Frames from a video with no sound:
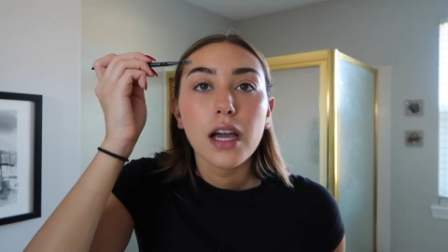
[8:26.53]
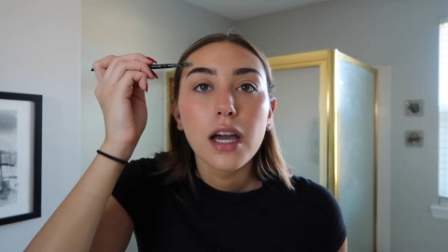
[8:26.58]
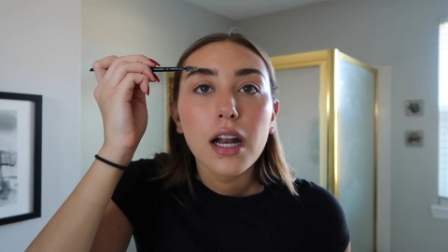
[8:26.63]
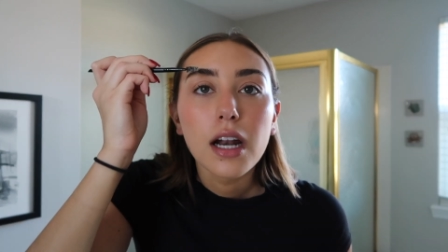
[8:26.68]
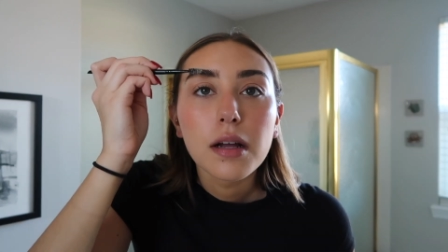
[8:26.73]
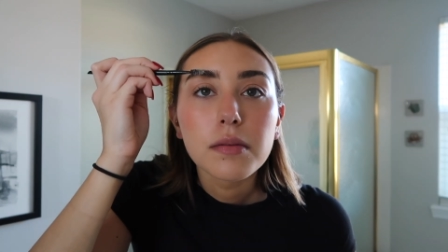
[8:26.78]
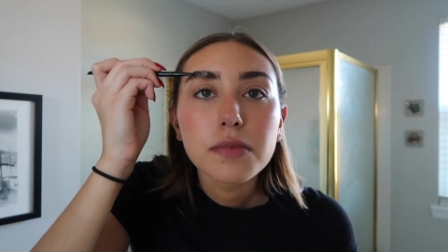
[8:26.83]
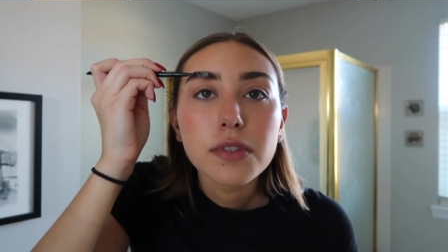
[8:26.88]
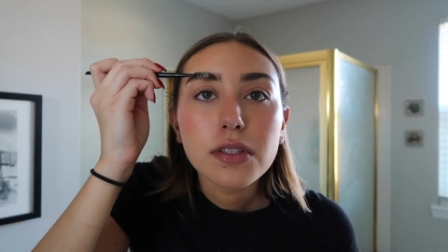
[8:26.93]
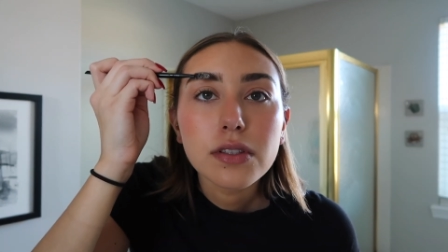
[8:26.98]

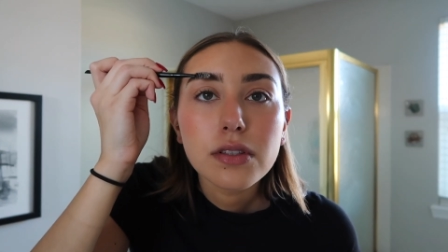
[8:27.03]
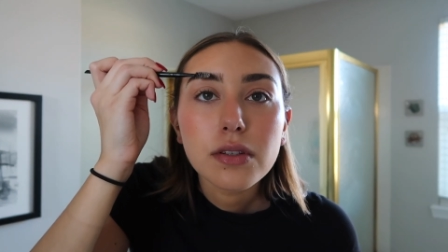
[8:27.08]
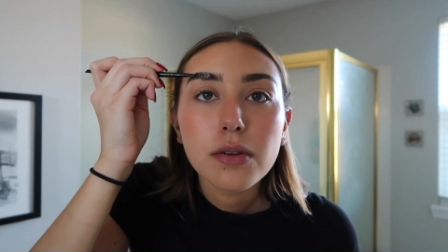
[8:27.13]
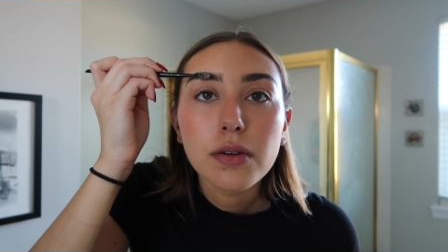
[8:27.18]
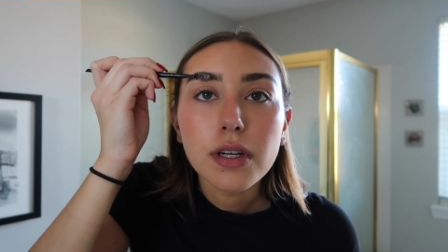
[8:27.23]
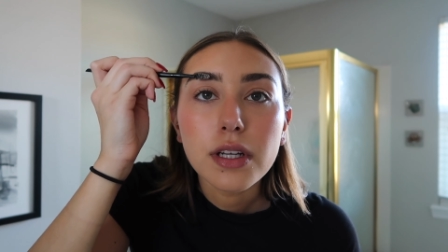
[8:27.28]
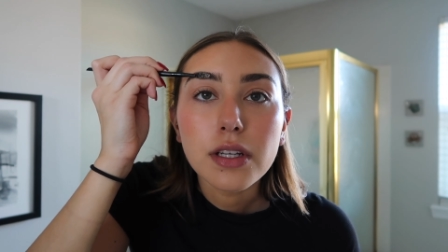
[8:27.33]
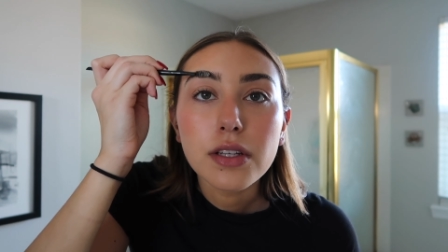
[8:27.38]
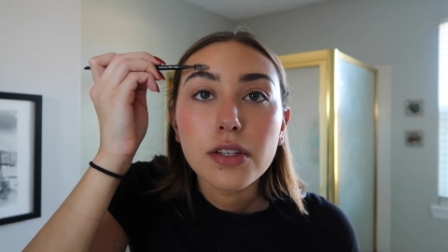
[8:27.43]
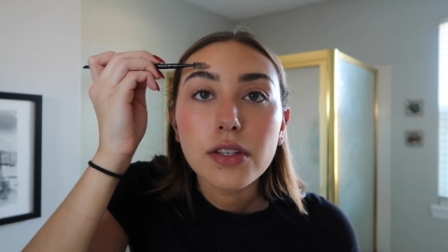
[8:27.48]
And I'm just
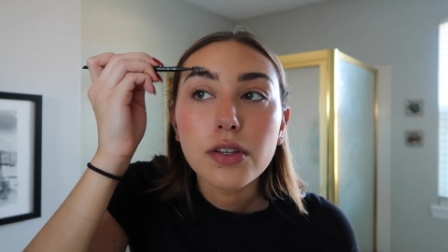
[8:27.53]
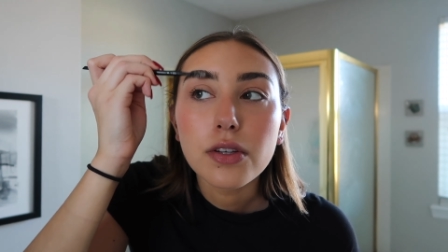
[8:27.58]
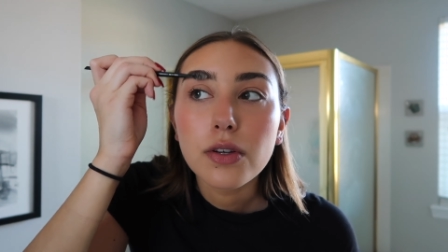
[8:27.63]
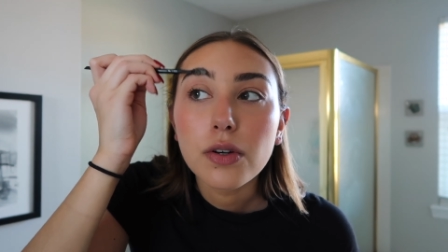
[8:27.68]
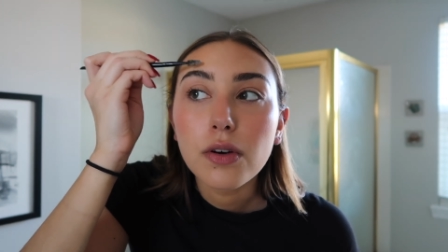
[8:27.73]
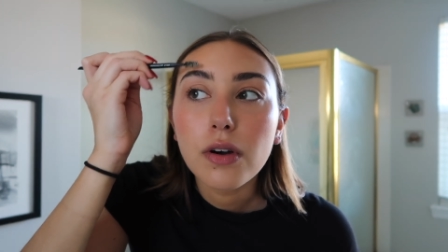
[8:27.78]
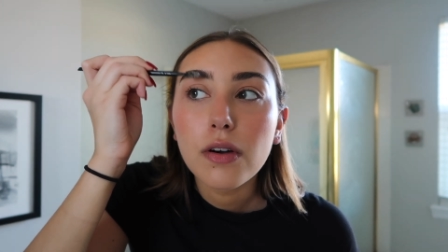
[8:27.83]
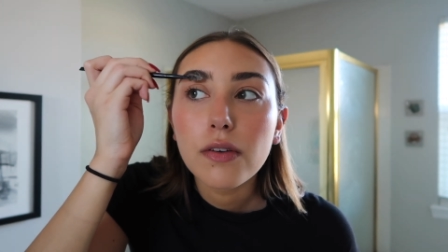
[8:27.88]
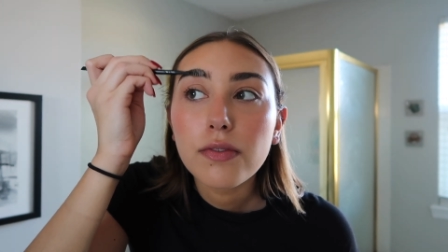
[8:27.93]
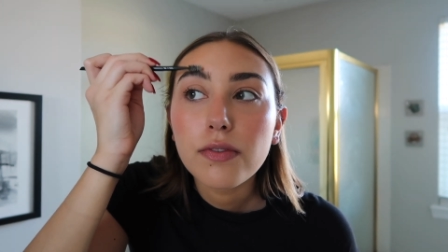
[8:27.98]
going
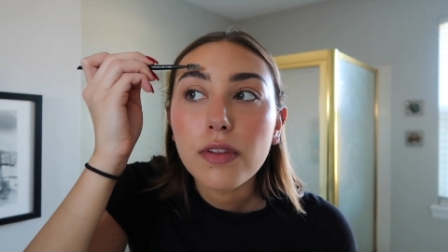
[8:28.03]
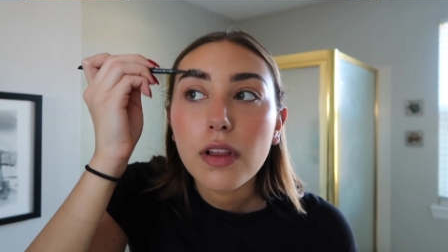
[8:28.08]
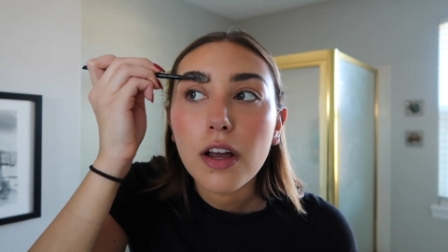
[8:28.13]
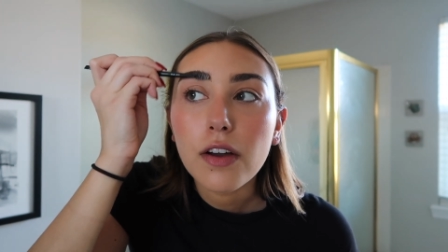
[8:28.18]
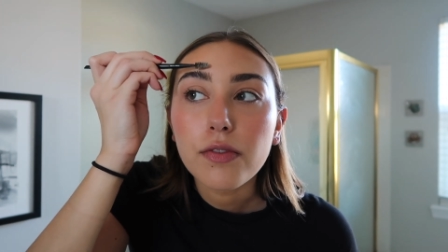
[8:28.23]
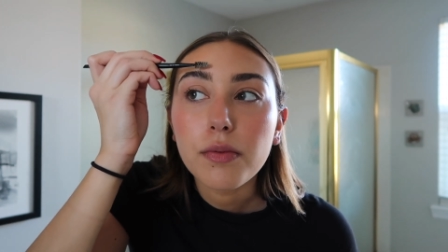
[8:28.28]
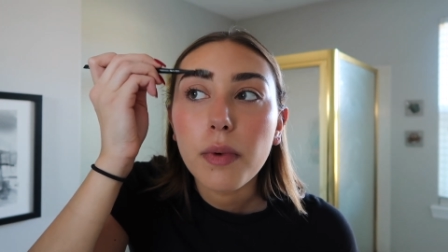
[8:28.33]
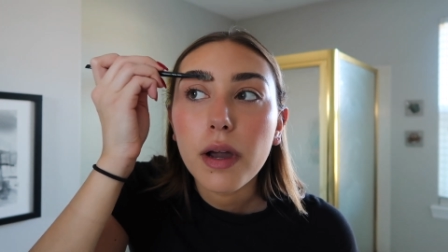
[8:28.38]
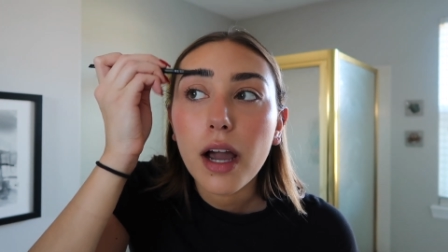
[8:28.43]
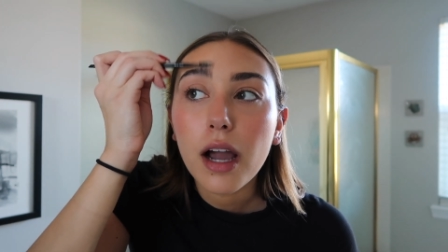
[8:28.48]
to
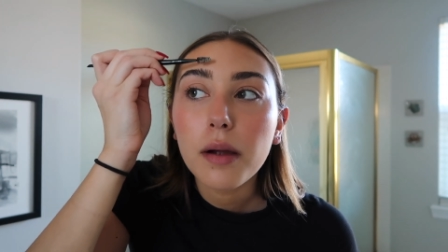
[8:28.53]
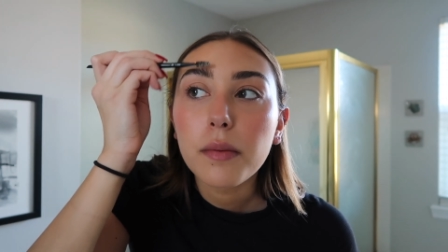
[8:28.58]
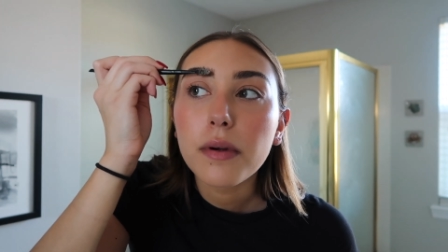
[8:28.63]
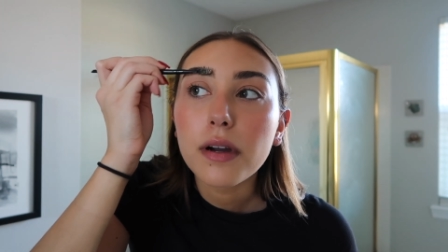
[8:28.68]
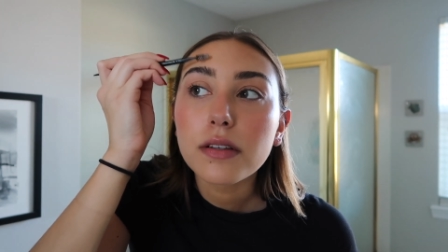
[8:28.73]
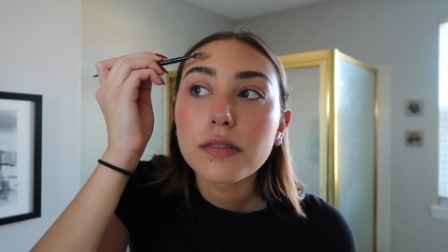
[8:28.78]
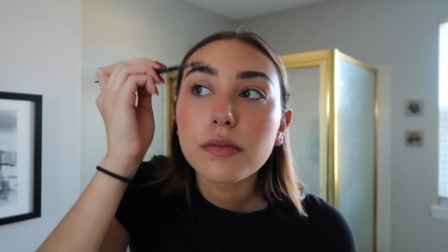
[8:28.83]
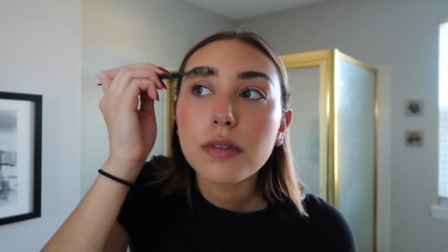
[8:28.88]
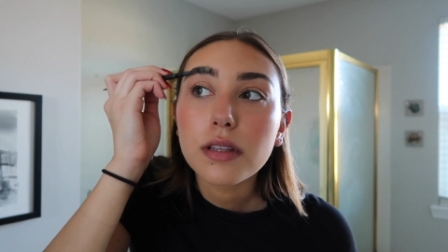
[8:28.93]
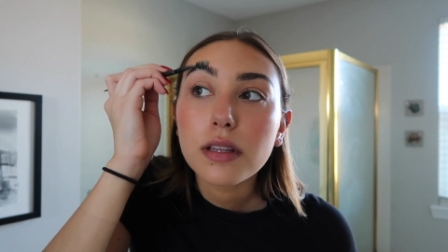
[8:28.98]
fluff my
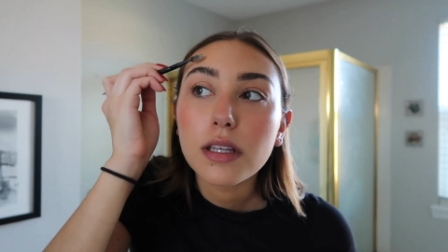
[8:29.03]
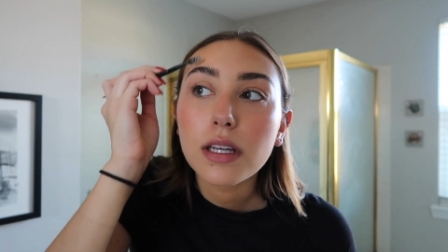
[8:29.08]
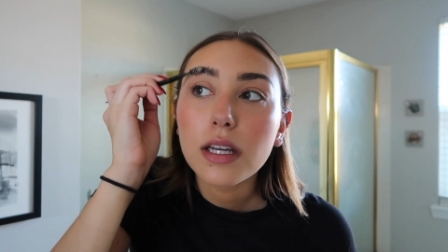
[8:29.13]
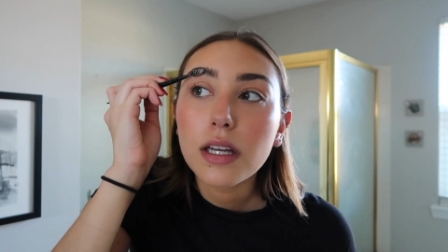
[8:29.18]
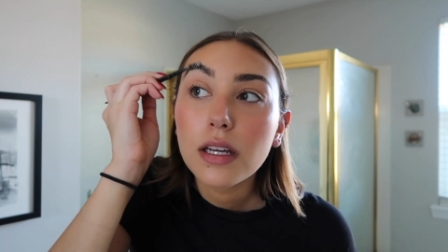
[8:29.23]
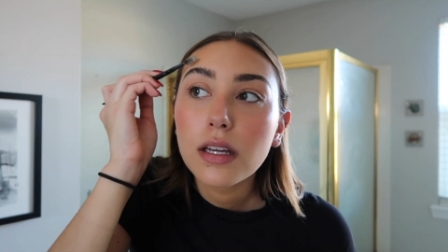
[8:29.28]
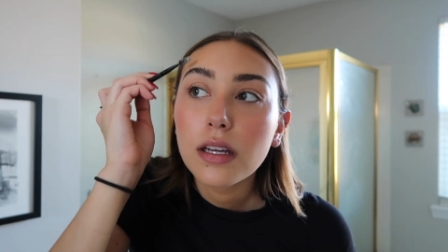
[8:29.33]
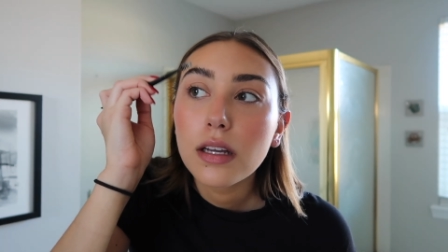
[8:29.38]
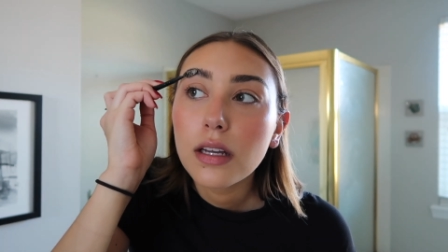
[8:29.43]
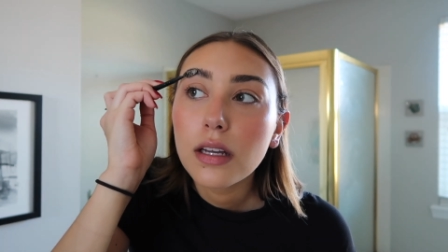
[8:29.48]
eyebrows with it.